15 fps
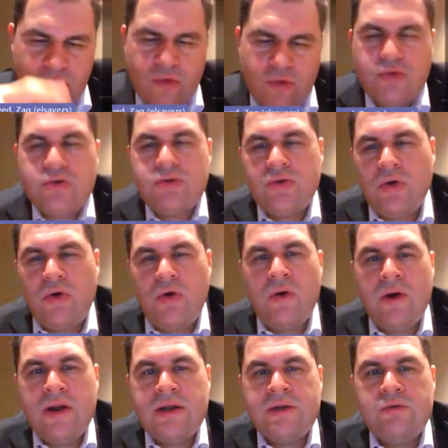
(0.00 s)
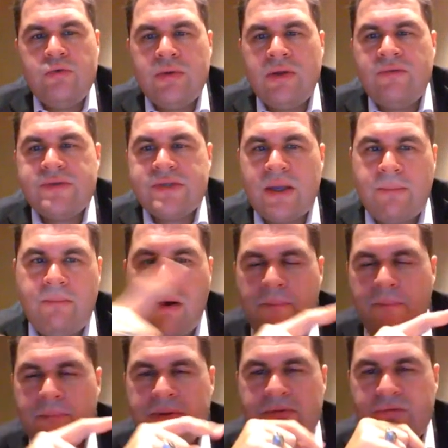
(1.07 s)
crude oil whenever they
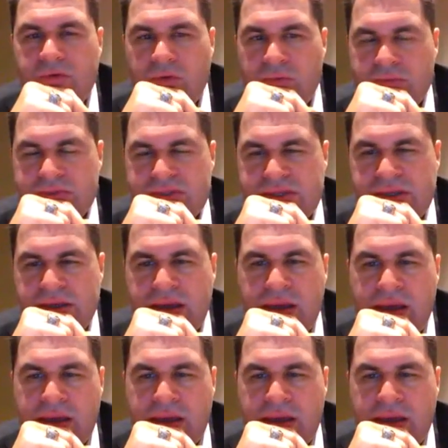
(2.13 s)
pump it from the